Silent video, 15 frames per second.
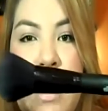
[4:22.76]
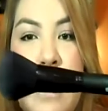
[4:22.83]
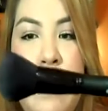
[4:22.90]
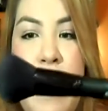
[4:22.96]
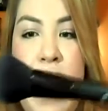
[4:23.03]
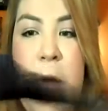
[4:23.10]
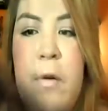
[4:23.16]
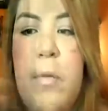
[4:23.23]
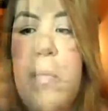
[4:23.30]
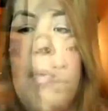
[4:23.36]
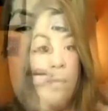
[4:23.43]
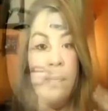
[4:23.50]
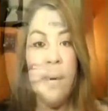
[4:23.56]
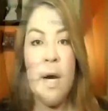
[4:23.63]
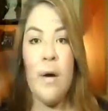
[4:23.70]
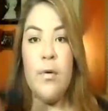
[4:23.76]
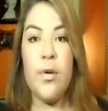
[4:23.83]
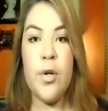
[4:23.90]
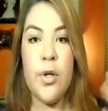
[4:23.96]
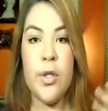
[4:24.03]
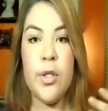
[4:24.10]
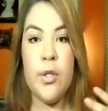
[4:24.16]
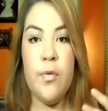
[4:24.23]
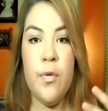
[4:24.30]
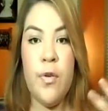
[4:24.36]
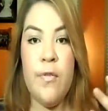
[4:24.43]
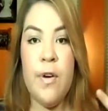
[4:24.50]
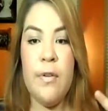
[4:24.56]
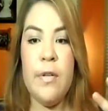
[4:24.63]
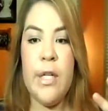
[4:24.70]
a big powder only brush. Powders
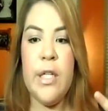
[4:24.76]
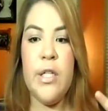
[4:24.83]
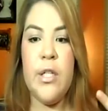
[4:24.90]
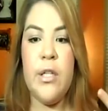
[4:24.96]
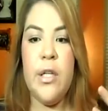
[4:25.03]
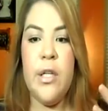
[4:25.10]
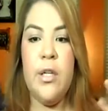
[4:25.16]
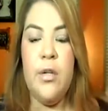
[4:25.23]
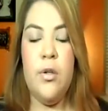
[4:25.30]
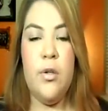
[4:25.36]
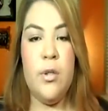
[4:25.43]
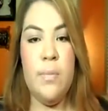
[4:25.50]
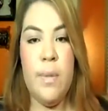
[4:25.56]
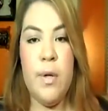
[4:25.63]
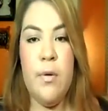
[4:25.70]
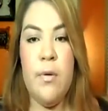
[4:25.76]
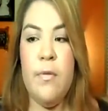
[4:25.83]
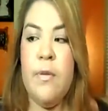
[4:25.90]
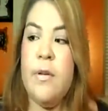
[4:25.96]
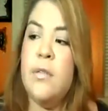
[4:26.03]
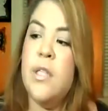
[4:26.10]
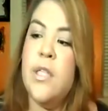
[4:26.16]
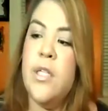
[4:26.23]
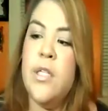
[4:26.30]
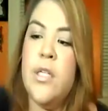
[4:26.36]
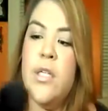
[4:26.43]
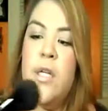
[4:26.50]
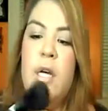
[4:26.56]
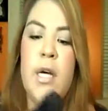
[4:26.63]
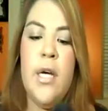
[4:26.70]
for foundation, like you use mineral
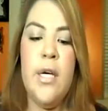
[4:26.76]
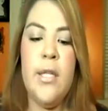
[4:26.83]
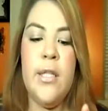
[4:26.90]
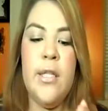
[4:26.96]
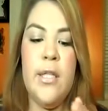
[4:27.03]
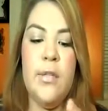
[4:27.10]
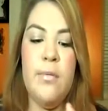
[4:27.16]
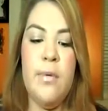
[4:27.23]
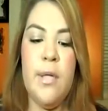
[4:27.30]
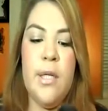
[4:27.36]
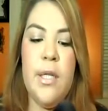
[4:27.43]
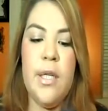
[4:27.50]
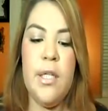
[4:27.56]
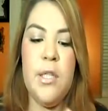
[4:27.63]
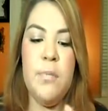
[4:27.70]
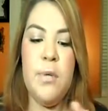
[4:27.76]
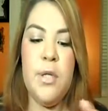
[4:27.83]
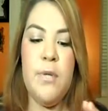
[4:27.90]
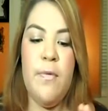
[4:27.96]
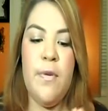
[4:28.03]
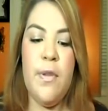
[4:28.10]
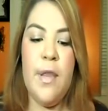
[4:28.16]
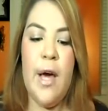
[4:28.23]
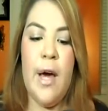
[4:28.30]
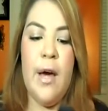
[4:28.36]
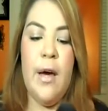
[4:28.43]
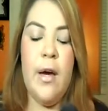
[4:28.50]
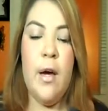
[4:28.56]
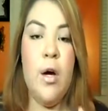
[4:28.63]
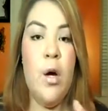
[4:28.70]
foundation. This is a really nice brush for
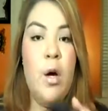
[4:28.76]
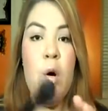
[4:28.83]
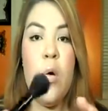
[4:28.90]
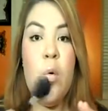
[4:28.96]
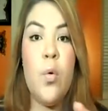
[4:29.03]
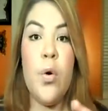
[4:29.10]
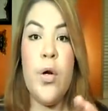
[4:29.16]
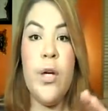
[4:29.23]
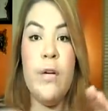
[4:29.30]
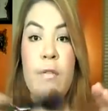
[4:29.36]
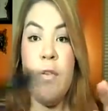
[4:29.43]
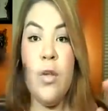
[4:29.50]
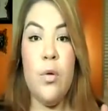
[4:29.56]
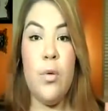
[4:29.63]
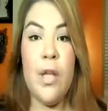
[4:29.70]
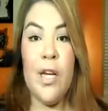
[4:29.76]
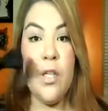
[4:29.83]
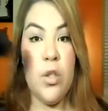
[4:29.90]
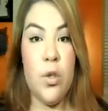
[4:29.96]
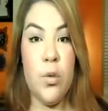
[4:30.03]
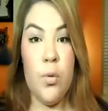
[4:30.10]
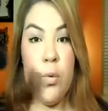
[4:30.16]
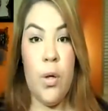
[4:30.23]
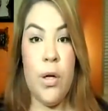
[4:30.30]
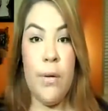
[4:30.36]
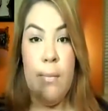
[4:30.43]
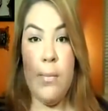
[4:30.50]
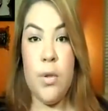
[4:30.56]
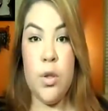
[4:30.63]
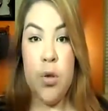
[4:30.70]
that, or if you like to
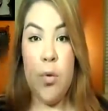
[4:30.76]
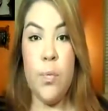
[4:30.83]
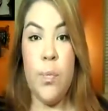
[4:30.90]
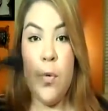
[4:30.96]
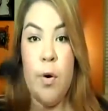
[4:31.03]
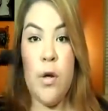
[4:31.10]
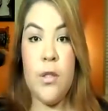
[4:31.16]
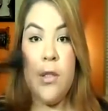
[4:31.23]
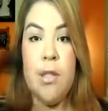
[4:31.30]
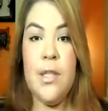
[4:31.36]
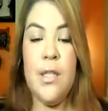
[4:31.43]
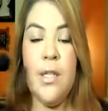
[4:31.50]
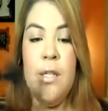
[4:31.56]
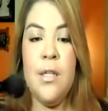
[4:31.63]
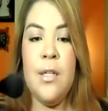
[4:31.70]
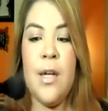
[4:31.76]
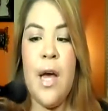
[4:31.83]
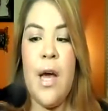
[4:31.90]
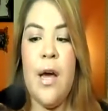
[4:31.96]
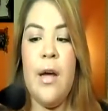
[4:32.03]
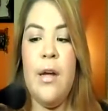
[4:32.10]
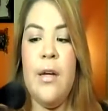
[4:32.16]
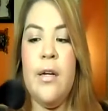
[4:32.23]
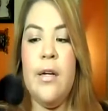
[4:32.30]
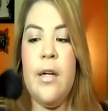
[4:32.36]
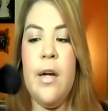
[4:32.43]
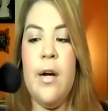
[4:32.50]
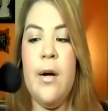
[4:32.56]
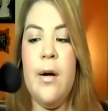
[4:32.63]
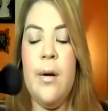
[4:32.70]
do bronzing
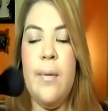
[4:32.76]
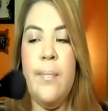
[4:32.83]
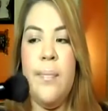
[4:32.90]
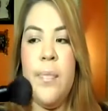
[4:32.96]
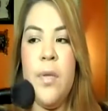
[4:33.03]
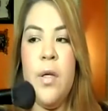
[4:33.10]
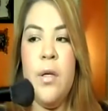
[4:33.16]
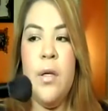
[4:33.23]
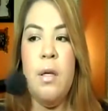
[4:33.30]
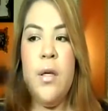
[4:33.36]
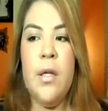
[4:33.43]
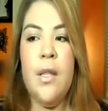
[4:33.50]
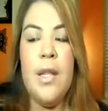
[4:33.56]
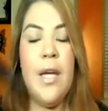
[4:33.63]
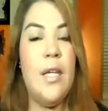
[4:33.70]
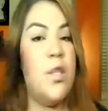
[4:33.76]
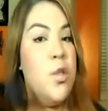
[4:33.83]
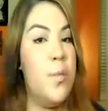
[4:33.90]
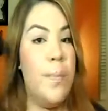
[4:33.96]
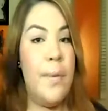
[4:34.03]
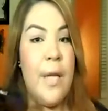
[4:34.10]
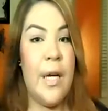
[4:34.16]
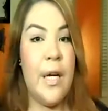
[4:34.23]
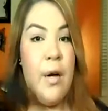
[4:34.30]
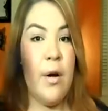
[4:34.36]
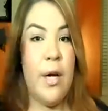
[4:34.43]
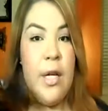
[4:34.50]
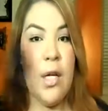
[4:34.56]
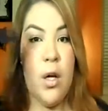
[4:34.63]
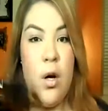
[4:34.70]
and like to blend
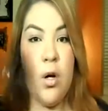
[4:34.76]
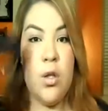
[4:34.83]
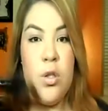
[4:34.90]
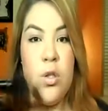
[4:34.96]
out any